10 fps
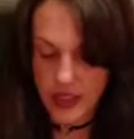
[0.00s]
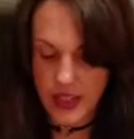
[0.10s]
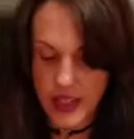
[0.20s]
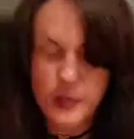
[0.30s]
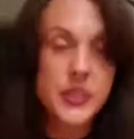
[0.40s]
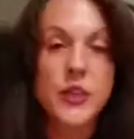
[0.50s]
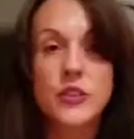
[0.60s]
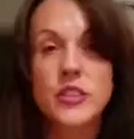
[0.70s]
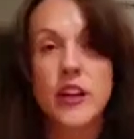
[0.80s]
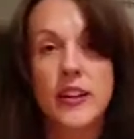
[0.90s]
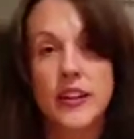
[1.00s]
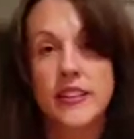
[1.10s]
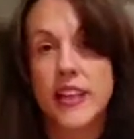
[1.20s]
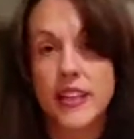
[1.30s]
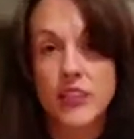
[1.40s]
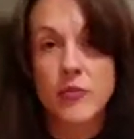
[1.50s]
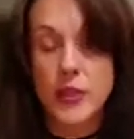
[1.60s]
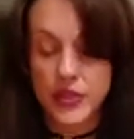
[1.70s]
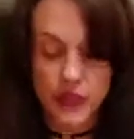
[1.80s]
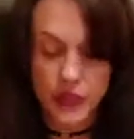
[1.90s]
I'm so sorry that you've been
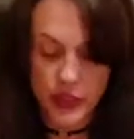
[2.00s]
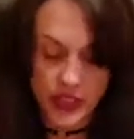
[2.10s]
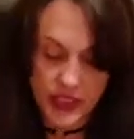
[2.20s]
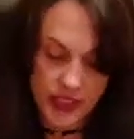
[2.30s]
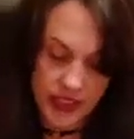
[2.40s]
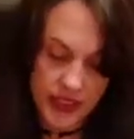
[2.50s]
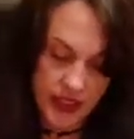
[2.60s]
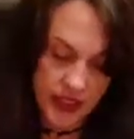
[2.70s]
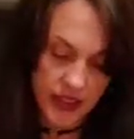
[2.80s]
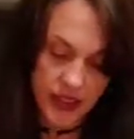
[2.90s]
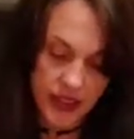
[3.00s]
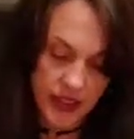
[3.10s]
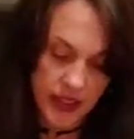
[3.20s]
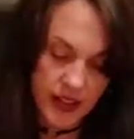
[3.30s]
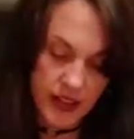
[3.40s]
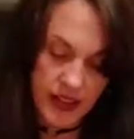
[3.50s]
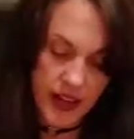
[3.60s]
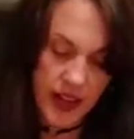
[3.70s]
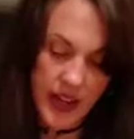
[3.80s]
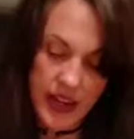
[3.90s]
through this.
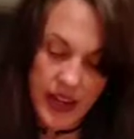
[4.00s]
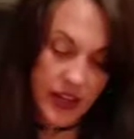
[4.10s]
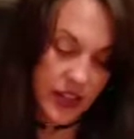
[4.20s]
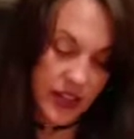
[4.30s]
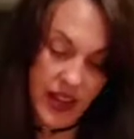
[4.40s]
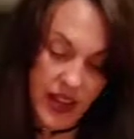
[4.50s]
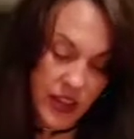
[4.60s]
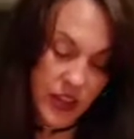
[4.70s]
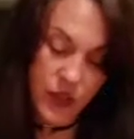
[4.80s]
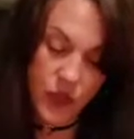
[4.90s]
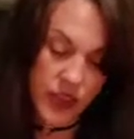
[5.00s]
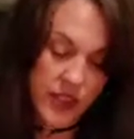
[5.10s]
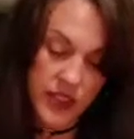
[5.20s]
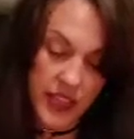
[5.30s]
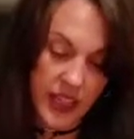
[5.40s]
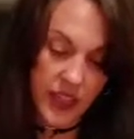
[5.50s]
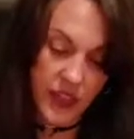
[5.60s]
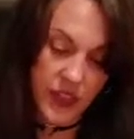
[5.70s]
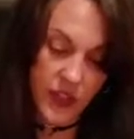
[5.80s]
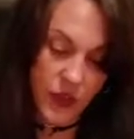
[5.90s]
And yeah, you've wanted to leave.
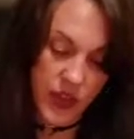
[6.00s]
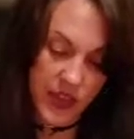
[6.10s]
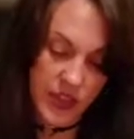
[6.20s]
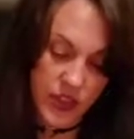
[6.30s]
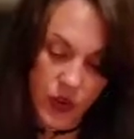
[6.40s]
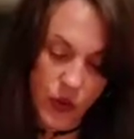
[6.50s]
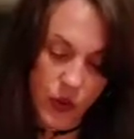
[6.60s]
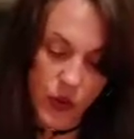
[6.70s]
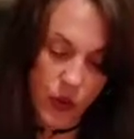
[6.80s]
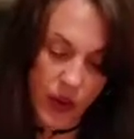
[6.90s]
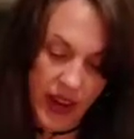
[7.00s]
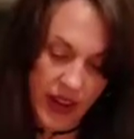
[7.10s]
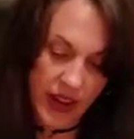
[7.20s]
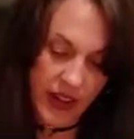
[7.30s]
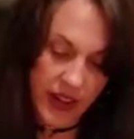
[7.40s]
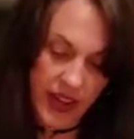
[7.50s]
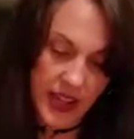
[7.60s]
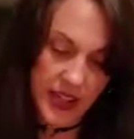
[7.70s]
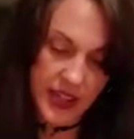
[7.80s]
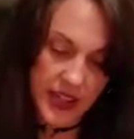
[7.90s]
You've wanted to go away
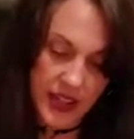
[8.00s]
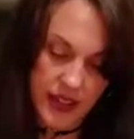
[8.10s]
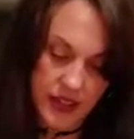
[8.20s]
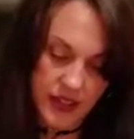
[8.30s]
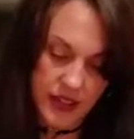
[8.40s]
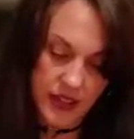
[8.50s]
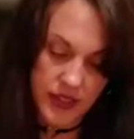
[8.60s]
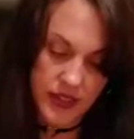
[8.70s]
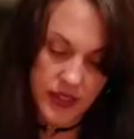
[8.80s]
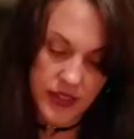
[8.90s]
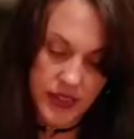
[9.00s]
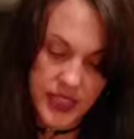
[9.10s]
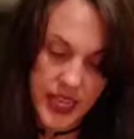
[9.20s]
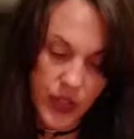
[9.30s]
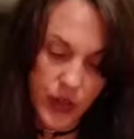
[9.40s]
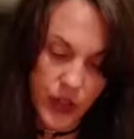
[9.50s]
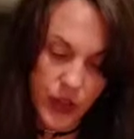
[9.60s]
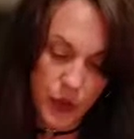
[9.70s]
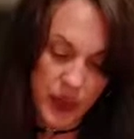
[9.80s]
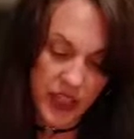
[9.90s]
and take your
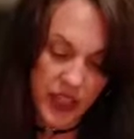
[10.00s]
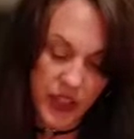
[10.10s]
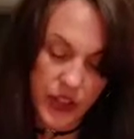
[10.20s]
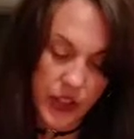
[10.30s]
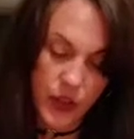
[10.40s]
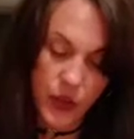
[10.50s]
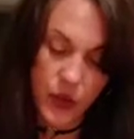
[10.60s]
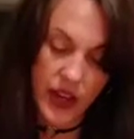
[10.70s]
money and go.